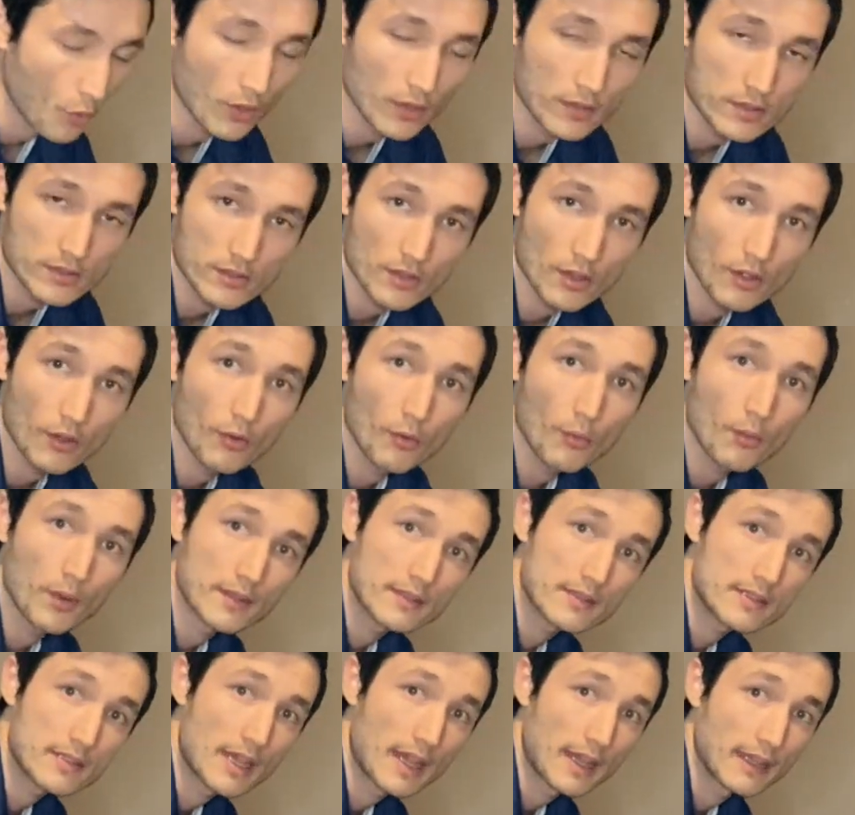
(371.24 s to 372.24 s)
so one
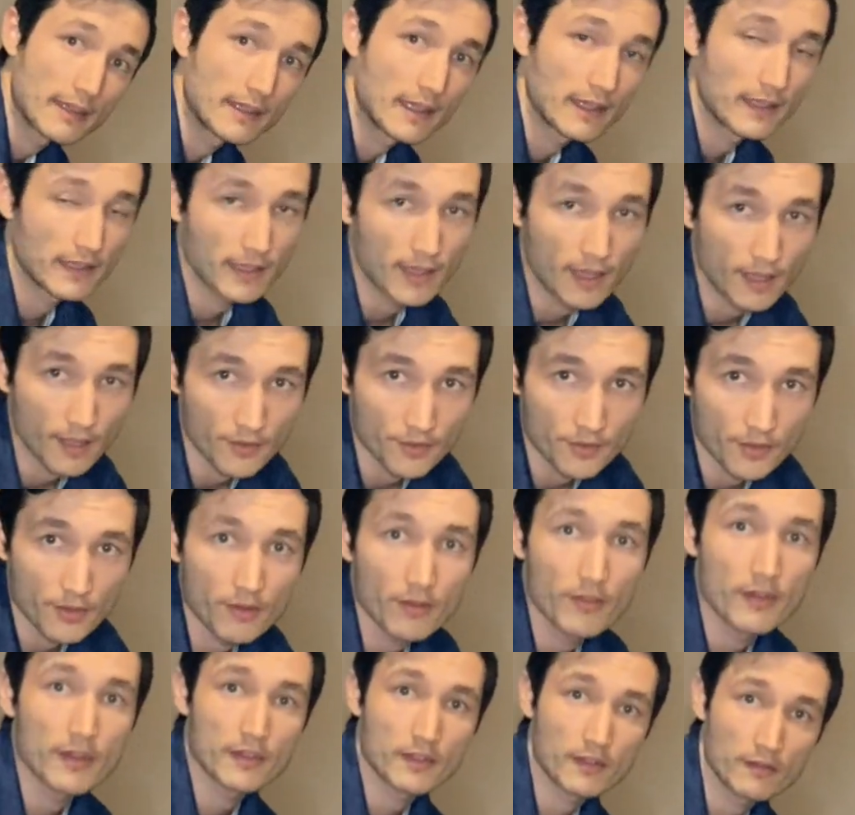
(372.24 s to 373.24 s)
side than the other
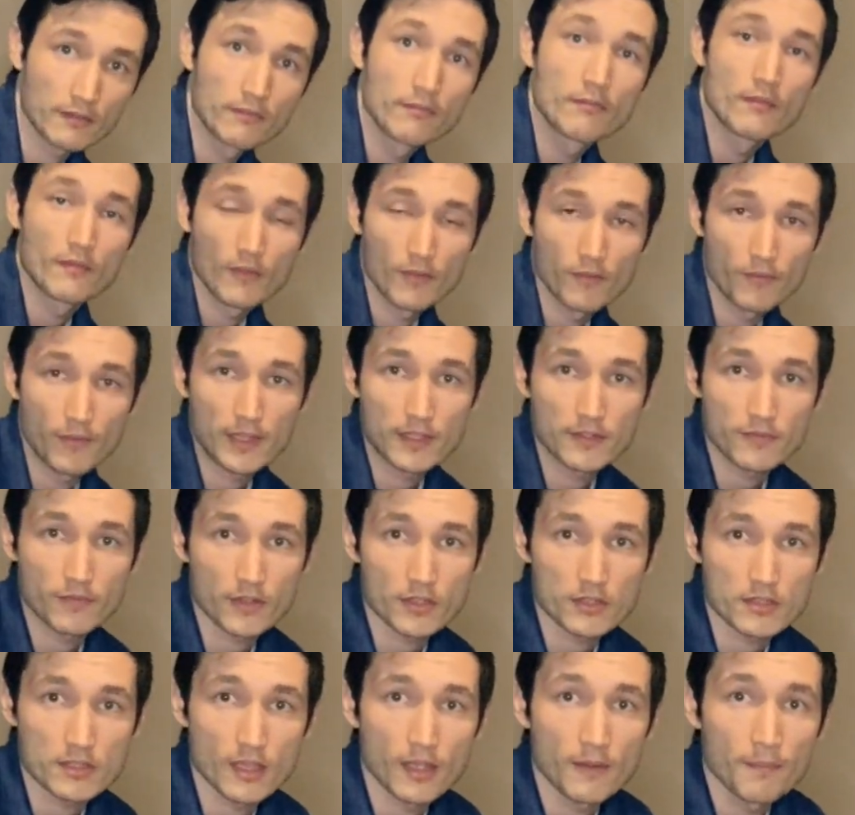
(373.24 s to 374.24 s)
and vice
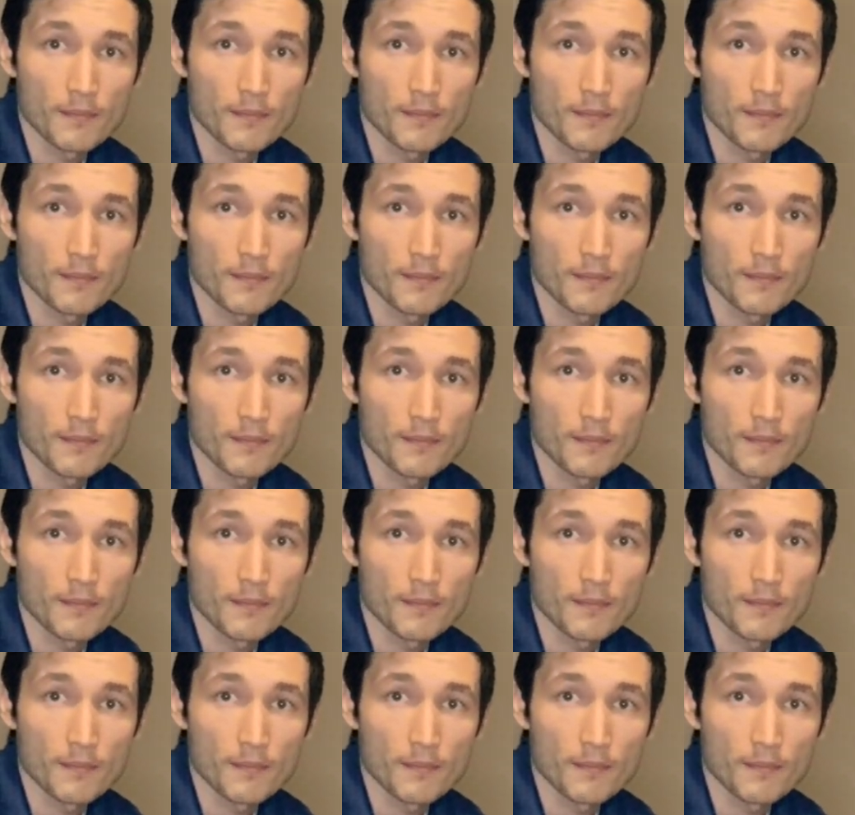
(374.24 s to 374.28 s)
versa.